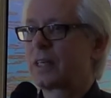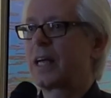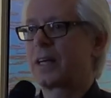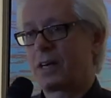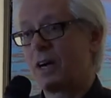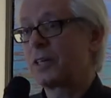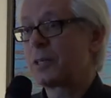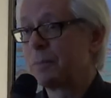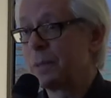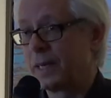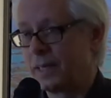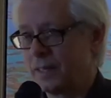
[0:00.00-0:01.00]
get
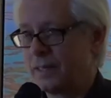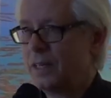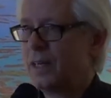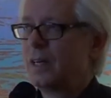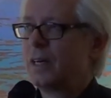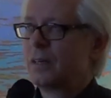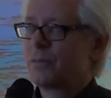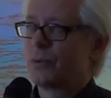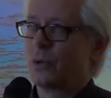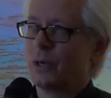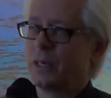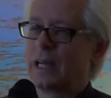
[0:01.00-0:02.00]
contemplated
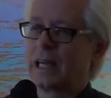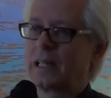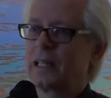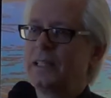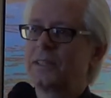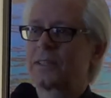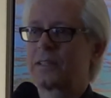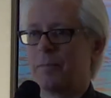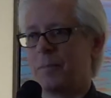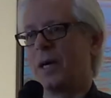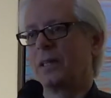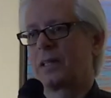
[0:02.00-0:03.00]
for at least a
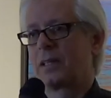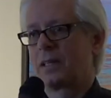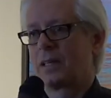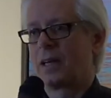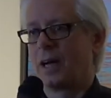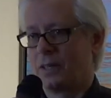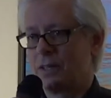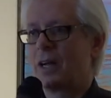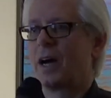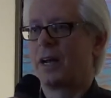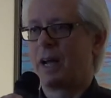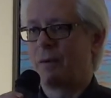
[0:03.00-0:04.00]
month on,
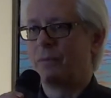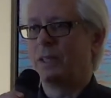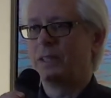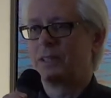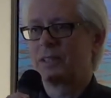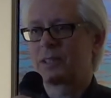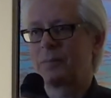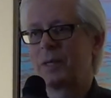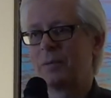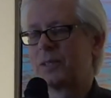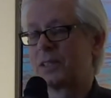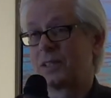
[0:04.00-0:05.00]
on average. And
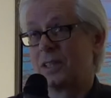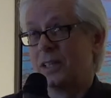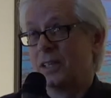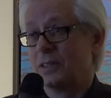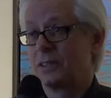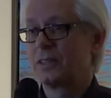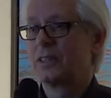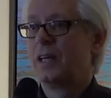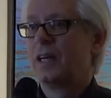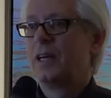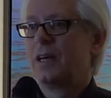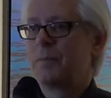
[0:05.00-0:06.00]
sometimes it's years
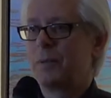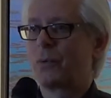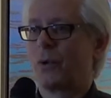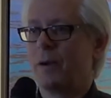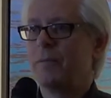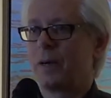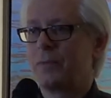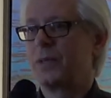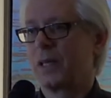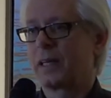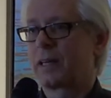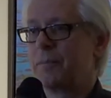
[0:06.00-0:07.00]
before I, I
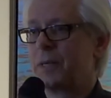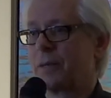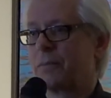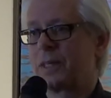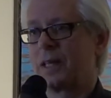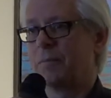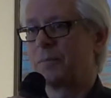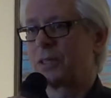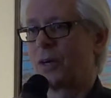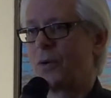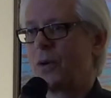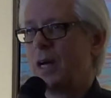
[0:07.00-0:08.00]
feel like I'm done with them.
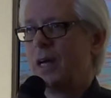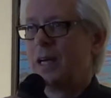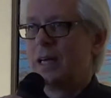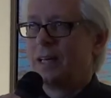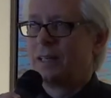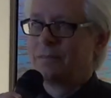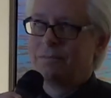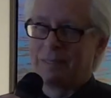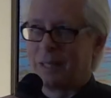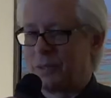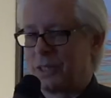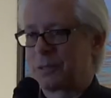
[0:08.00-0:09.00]
So
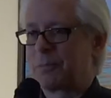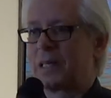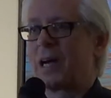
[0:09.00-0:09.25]
it would just be